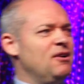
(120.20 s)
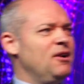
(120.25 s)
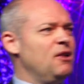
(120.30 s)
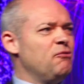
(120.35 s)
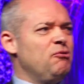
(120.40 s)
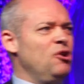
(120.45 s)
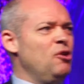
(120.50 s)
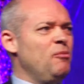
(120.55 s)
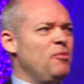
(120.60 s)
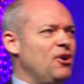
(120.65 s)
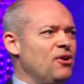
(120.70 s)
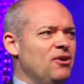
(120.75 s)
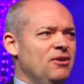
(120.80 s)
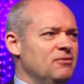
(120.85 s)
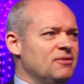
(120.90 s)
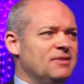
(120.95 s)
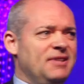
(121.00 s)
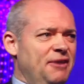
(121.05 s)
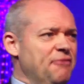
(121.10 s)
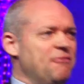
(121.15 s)
a
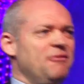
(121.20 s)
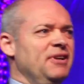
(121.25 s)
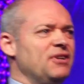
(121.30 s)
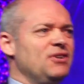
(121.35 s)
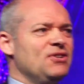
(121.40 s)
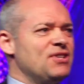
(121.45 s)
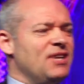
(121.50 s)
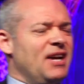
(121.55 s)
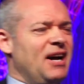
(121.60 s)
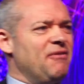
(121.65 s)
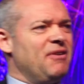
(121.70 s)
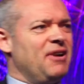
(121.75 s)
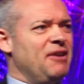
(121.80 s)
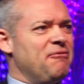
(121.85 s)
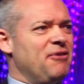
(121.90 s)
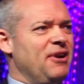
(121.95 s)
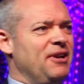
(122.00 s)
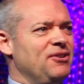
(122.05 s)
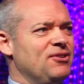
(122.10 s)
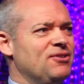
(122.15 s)
robot definitely doesn't have any
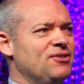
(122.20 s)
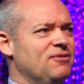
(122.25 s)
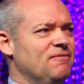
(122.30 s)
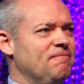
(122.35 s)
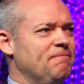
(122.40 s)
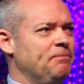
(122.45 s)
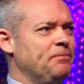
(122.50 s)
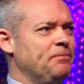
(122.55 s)
friends.